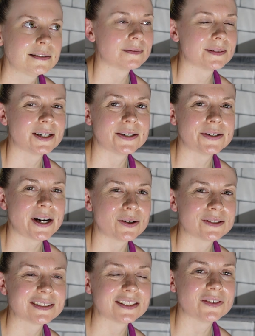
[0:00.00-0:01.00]
Well, I
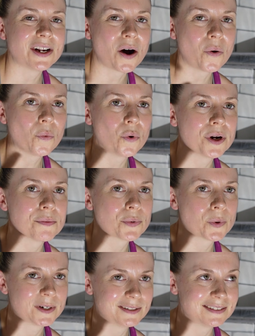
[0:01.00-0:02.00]
was leaving out one
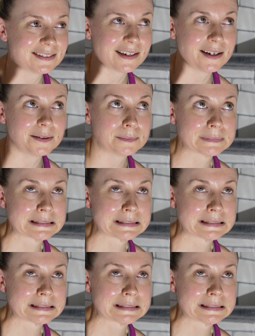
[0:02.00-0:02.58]
important step.